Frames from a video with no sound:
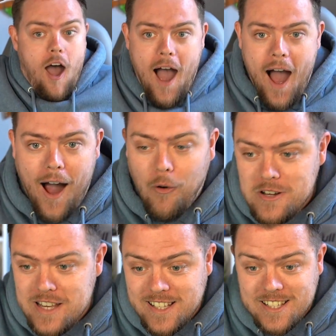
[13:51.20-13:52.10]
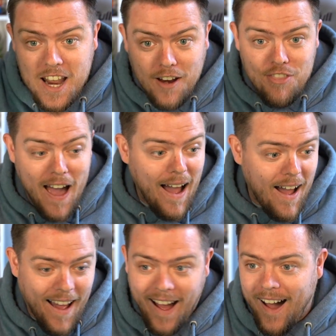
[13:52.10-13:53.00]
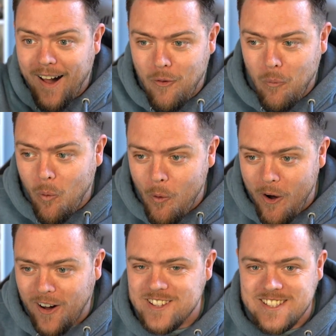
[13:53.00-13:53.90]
How has he saved that? What?